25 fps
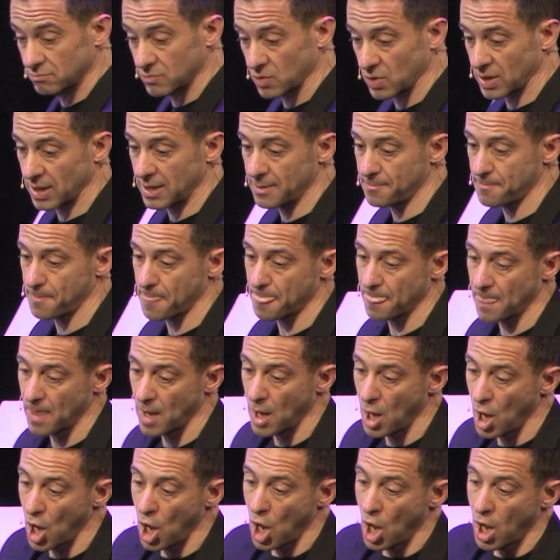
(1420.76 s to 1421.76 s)
Okay?
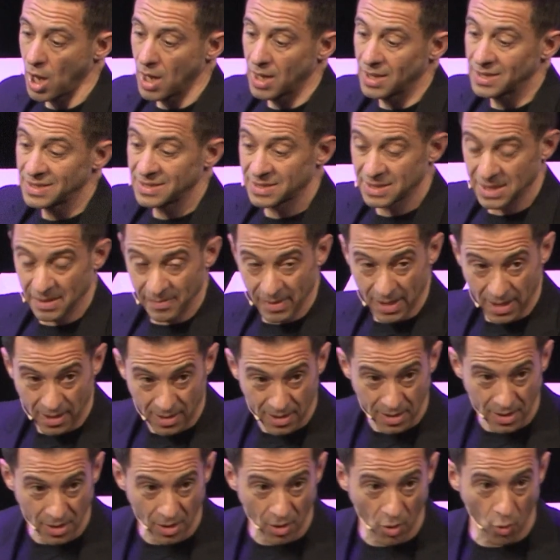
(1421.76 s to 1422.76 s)

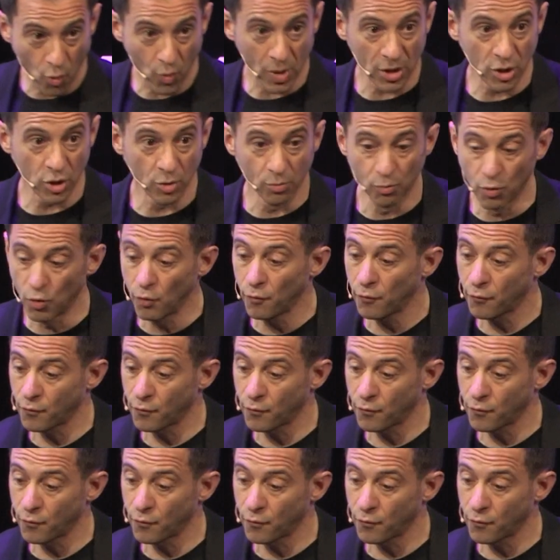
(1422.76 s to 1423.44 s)
Similarly, when you move